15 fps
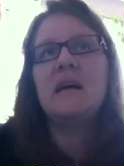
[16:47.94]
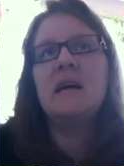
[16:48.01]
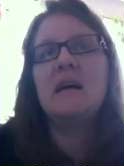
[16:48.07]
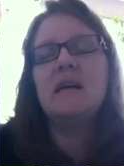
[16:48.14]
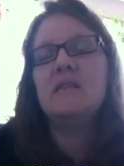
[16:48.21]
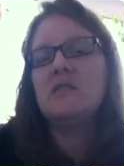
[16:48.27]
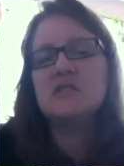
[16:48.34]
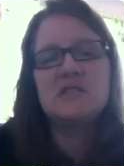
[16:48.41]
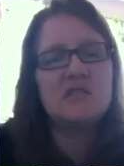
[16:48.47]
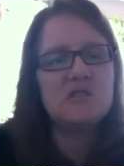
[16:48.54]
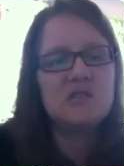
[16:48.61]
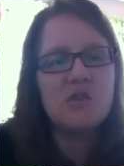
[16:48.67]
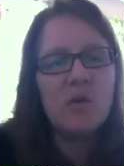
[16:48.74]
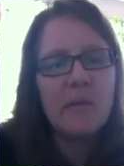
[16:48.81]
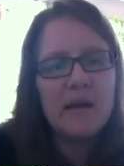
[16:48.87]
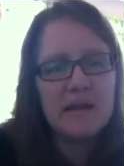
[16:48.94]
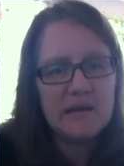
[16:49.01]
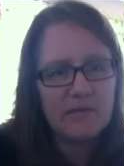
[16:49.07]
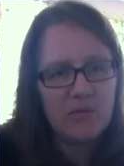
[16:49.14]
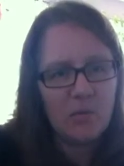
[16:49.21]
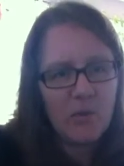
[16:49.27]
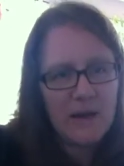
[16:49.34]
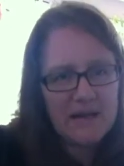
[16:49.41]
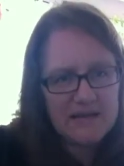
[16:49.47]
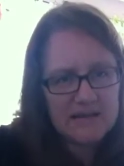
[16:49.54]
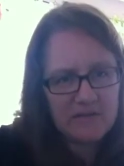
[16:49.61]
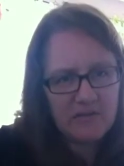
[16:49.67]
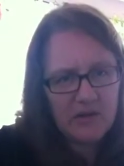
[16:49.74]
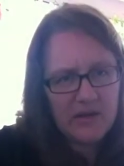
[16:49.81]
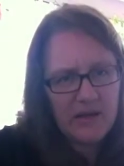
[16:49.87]
uh, there's so many different ways
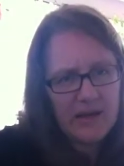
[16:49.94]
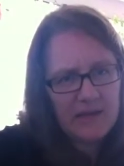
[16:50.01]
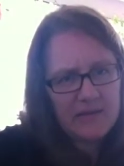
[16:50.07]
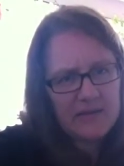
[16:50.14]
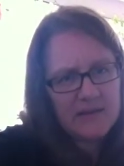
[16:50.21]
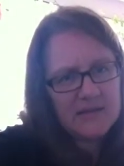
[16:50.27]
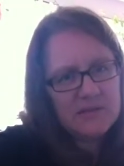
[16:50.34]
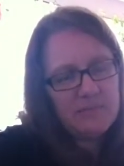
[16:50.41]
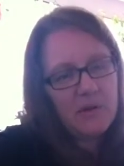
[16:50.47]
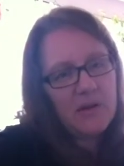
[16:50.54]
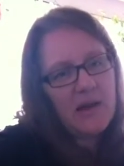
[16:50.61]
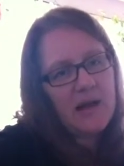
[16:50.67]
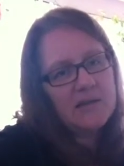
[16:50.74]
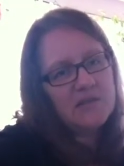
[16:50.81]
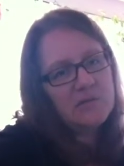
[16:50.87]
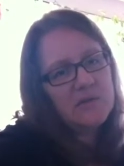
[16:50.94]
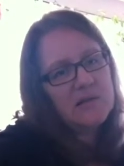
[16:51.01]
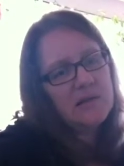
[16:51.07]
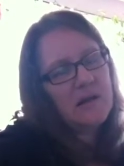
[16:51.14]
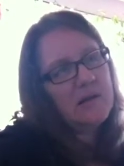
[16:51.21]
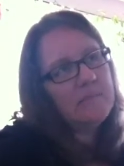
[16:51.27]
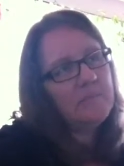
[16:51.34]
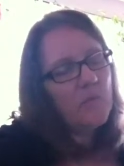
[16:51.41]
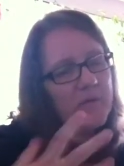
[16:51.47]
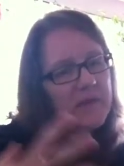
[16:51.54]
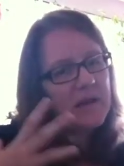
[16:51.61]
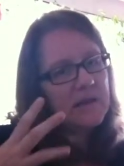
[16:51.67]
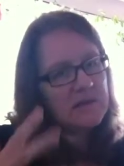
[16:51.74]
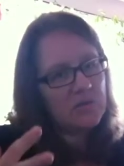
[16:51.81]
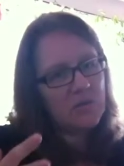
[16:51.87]
of looking at this, but as a um, one
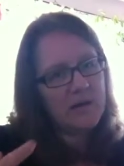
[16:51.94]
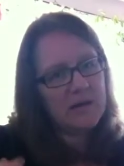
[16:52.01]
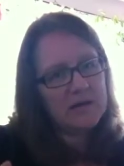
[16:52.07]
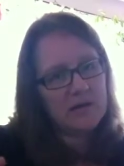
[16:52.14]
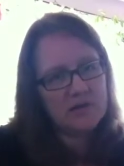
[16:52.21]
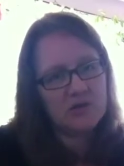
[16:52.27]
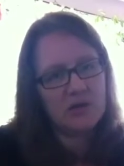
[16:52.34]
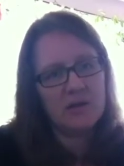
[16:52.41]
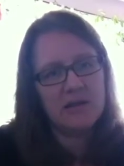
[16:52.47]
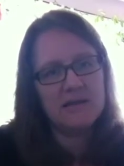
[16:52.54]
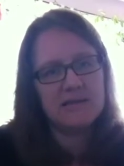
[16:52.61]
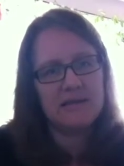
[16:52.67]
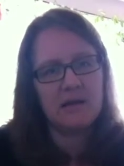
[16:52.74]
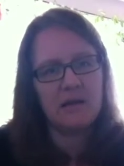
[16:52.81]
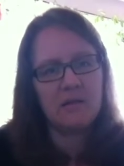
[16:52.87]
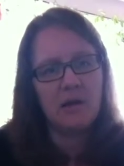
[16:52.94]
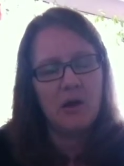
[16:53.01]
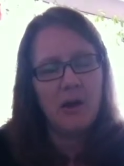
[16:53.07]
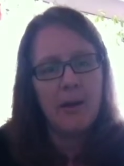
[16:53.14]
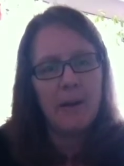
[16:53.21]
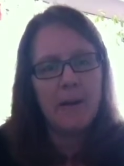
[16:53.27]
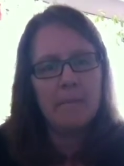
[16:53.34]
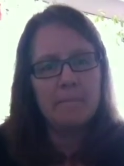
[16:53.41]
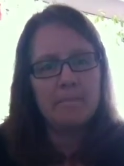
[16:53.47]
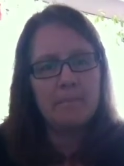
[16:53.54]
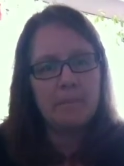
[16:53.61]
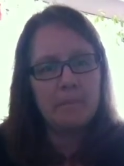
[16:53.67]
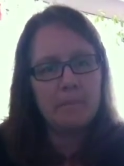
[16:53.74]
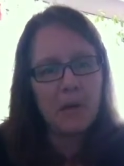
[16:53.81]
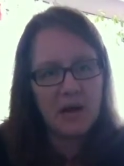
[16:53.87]
thing I did want to touch on is that
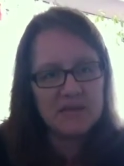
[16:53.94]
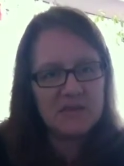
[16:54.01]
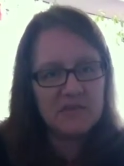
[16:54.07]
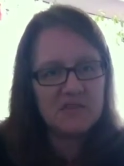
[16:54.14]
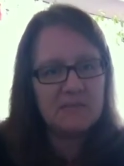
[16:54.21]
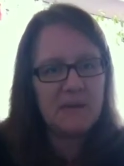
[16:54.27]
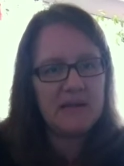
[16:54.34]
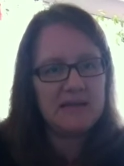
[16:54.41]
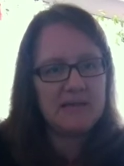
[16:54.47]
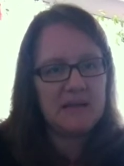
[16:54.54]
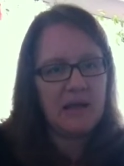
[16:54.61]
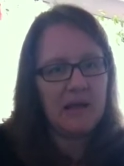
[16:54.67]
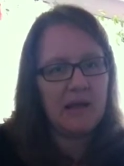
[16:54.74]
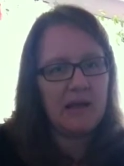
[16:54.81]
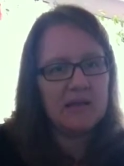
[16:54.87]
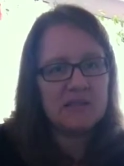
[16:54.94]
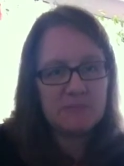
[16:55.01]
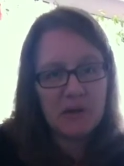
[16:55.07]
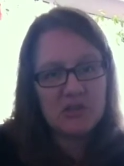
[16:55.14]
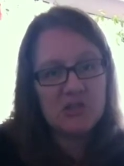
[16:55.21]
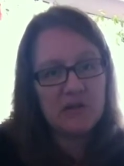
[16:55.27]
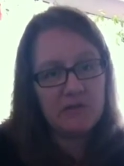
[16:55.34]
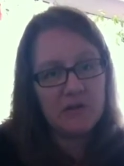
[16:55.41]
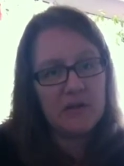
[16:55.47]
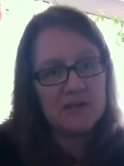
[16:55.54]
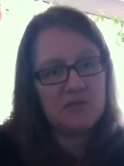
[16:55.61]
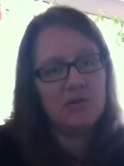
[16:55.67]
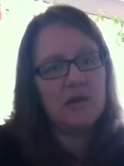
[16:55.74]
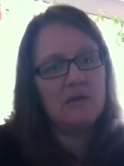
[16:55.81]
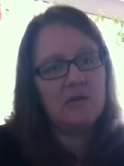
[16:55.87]
positive space day, and especially for
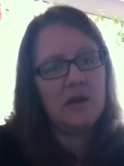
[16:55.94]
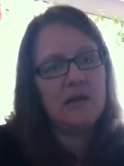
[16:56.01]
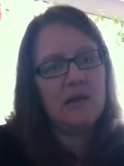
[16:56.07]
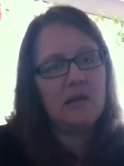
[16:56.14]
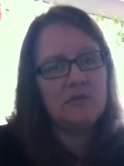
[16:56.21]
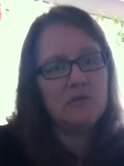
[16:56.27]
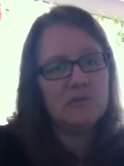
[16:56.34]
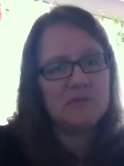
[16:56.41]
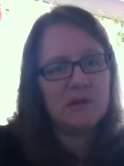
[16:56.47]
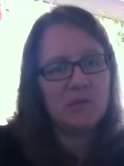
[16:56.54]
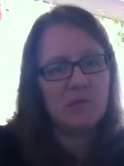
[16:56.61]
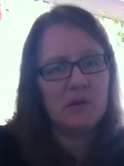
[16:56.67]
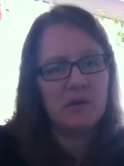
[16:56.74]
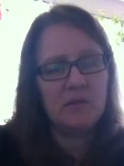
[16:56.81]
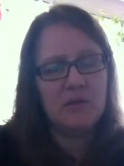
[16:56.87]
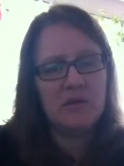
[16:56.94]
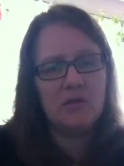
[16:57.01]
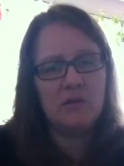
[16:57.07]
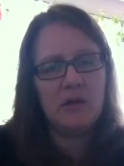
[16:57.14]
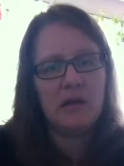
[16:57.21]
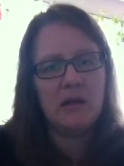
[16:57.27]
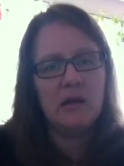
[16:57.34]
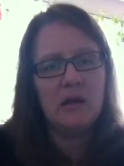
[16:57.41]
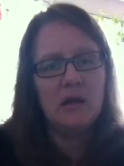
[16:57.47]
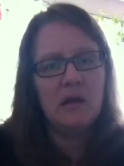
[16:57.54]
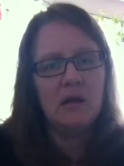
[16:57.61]
these grade, grade nine groups that we're going to be doing,